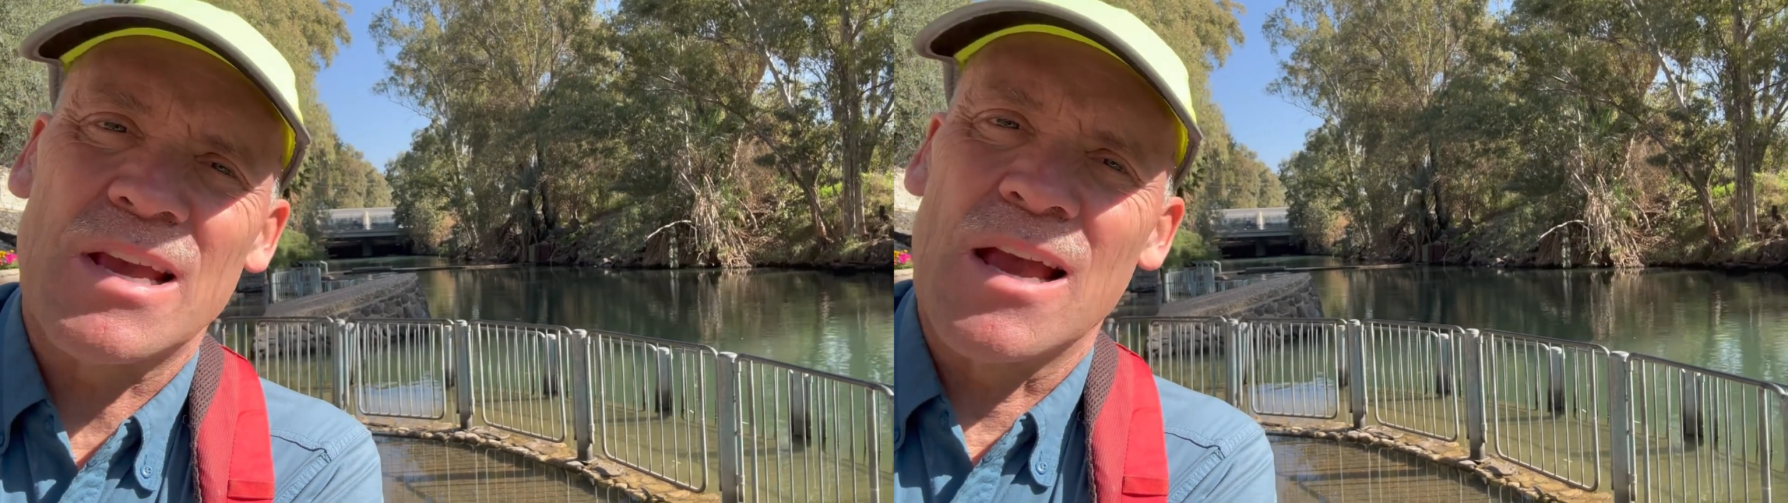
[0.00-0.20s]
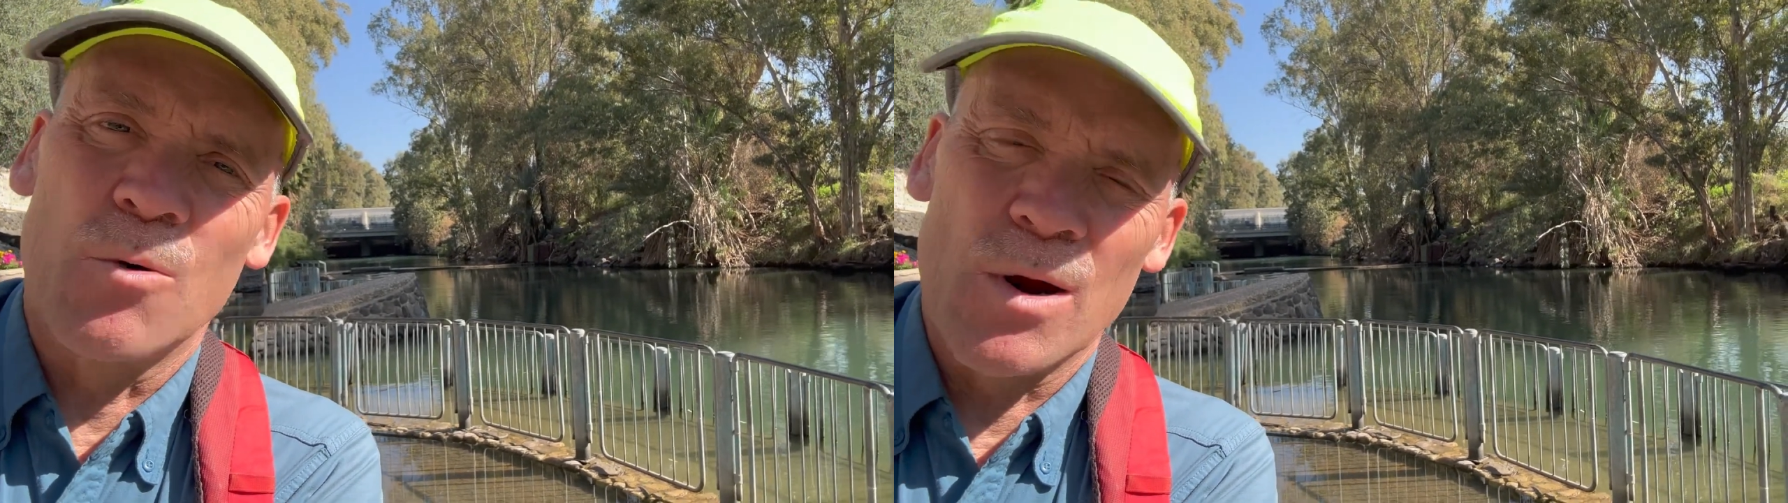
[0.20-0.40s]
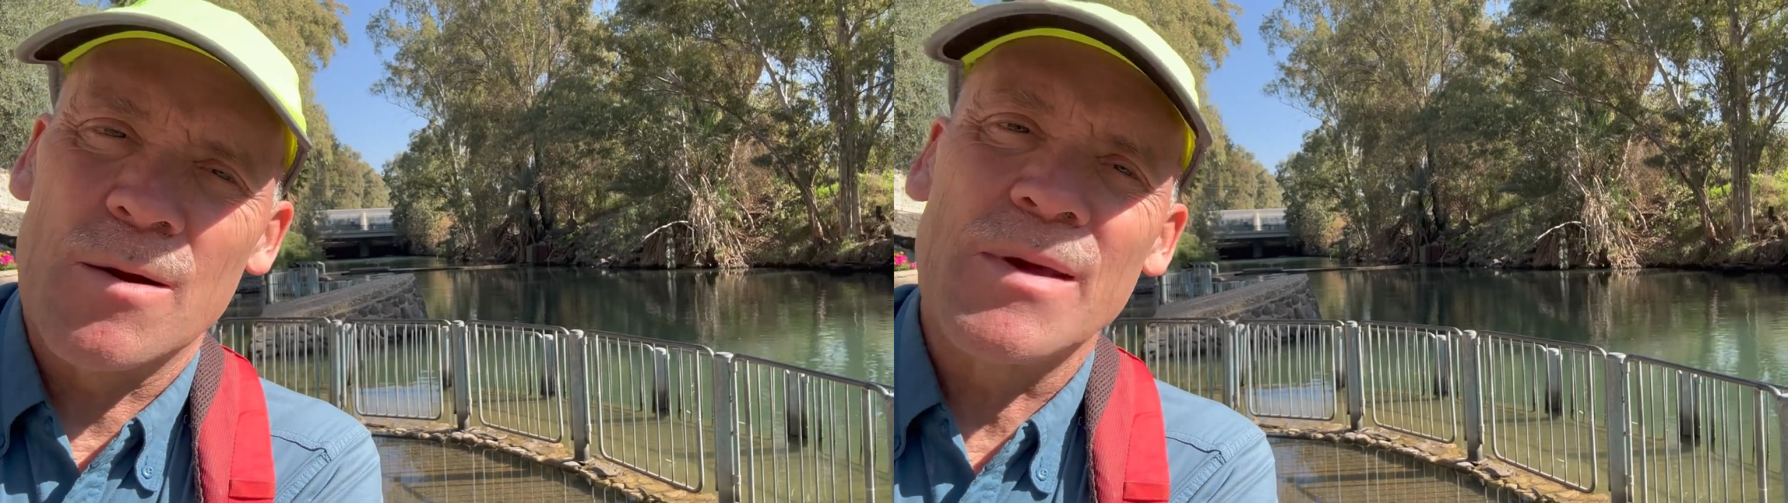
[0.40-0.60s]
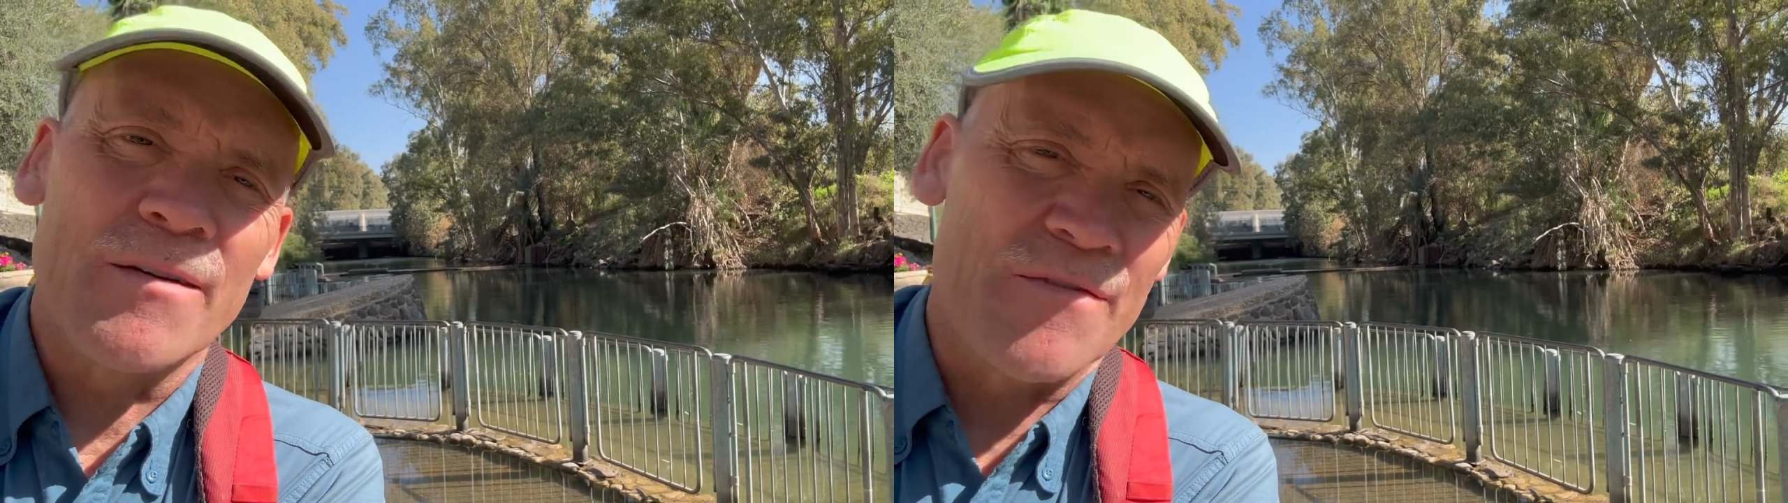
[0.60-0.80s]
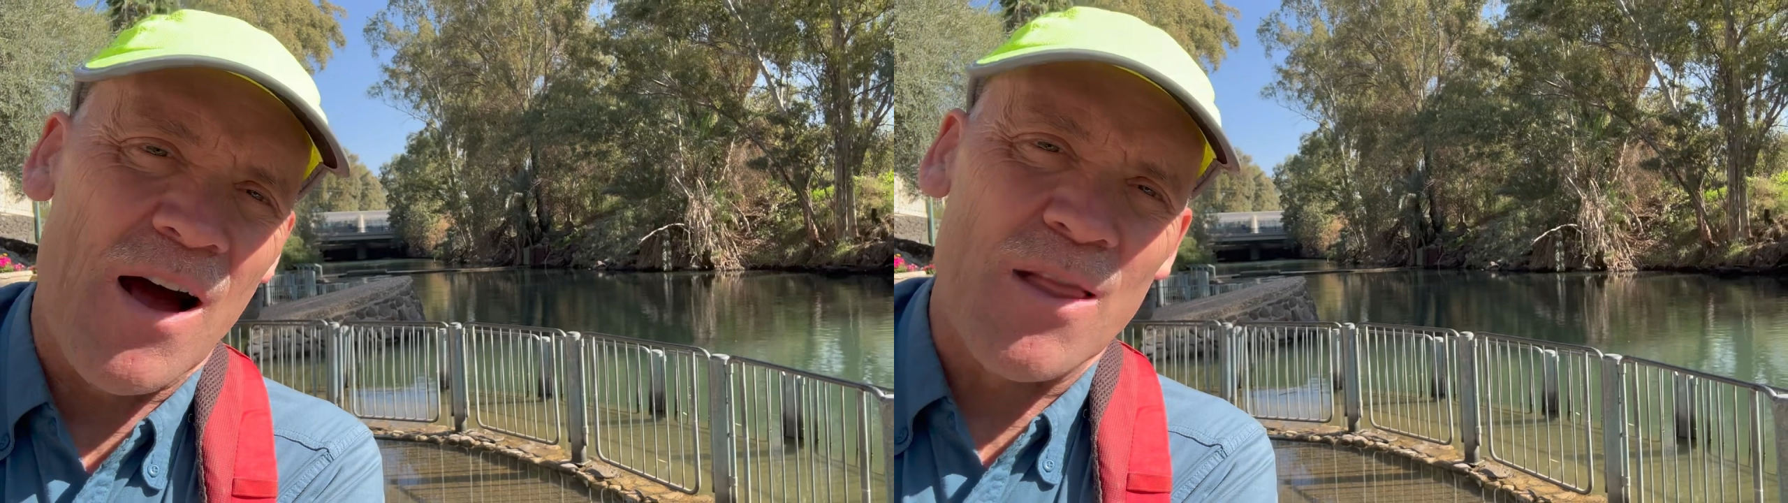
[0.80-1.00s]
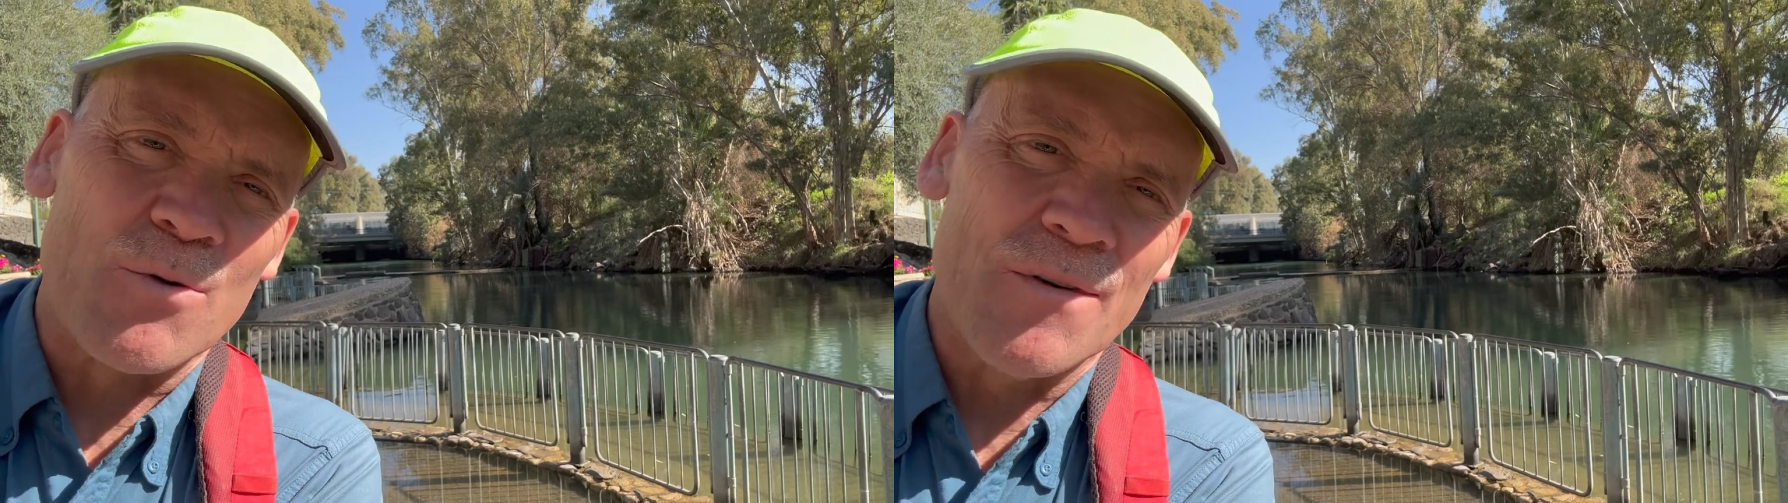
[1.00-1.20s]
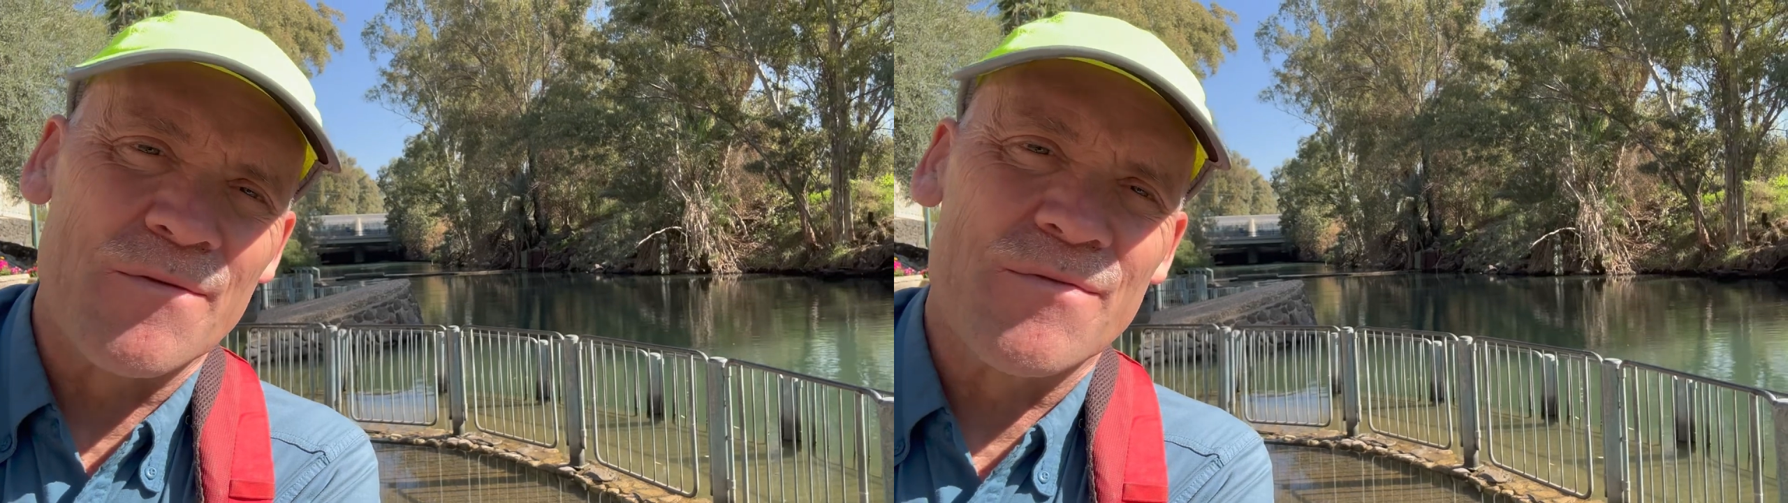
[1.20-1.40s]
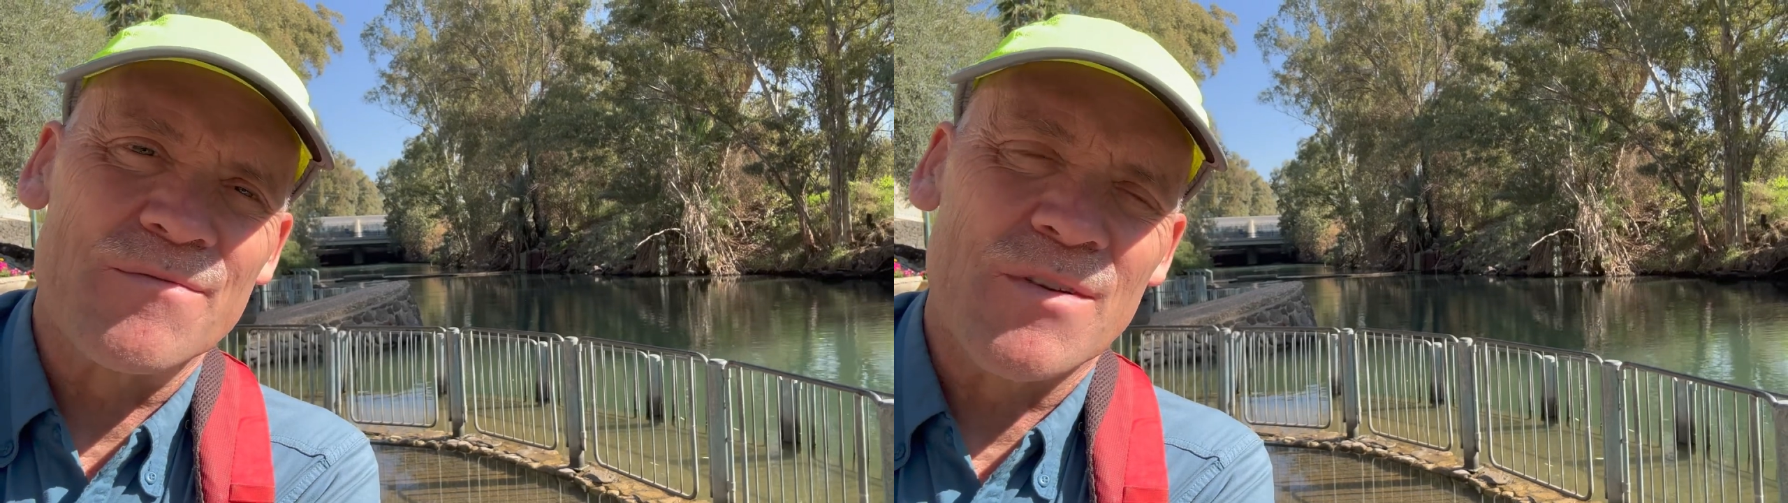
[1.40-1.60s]
Hey, I want to be a follower
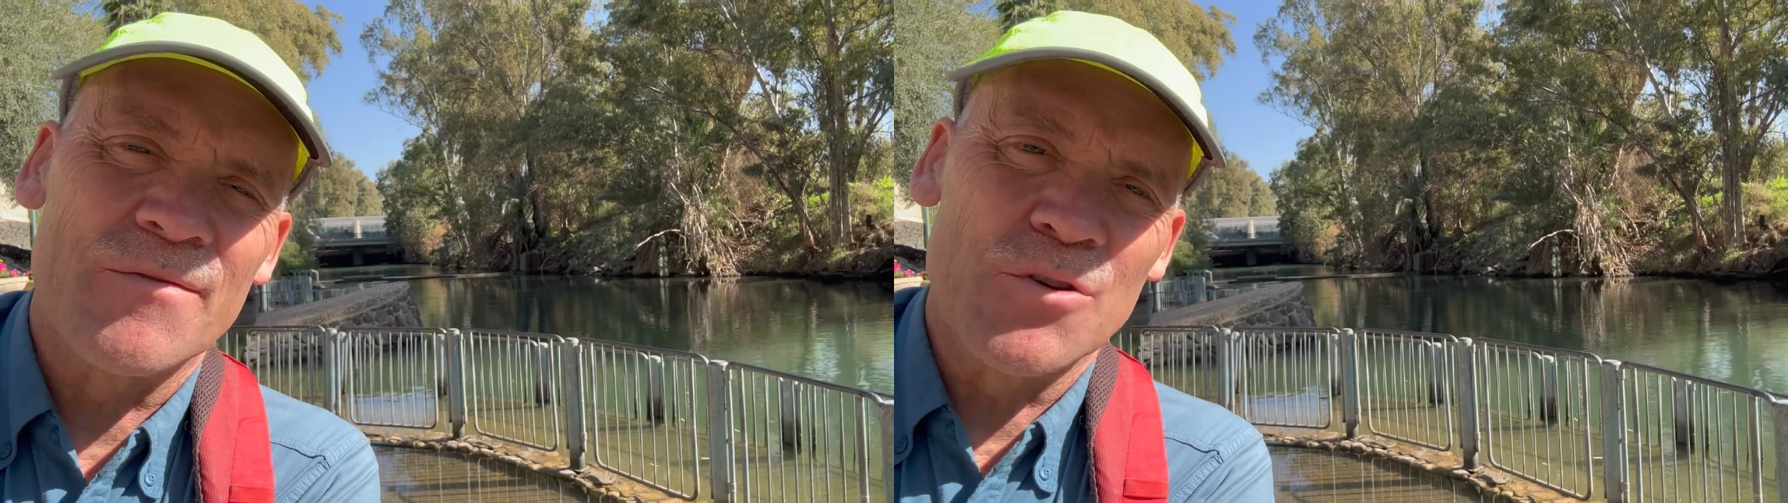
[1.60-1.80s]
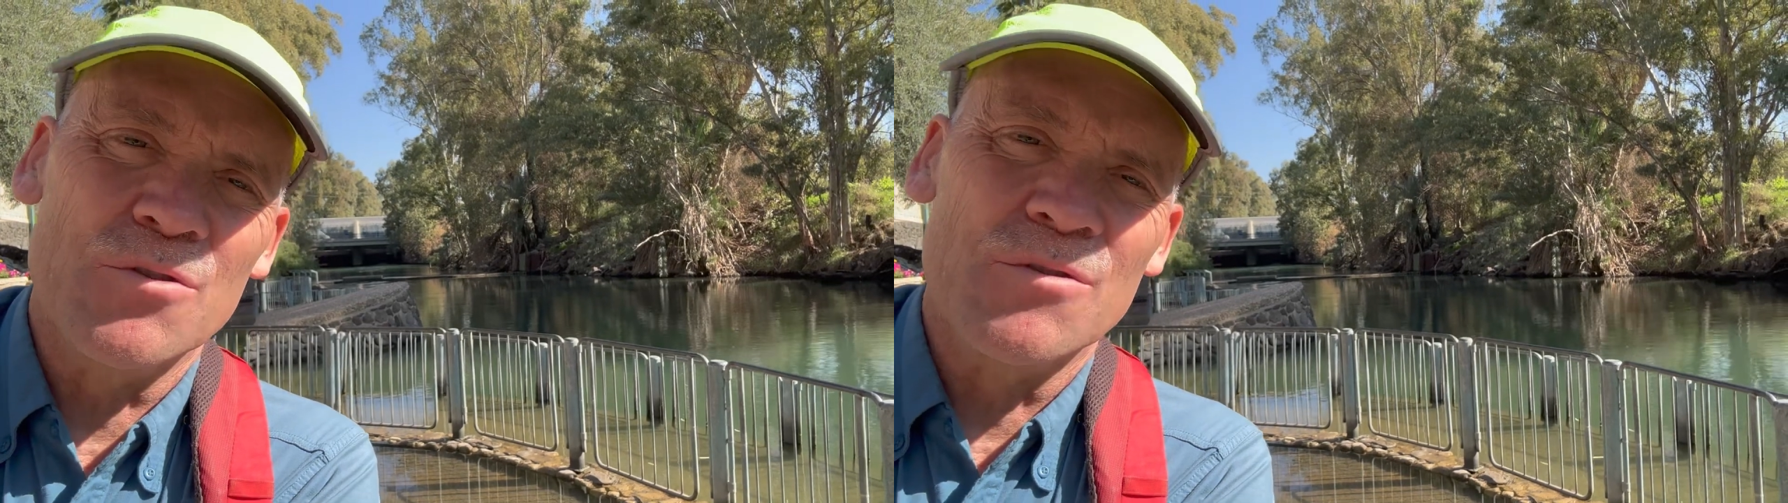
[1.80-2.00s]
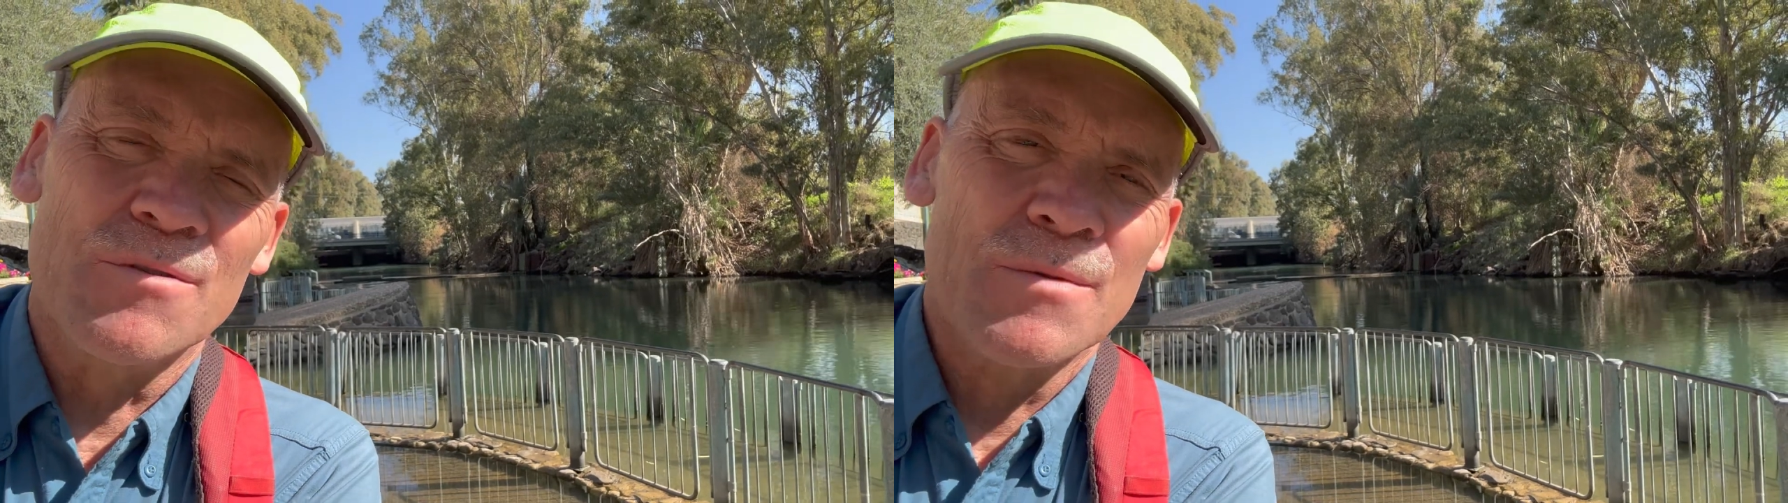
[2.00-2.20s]
of you.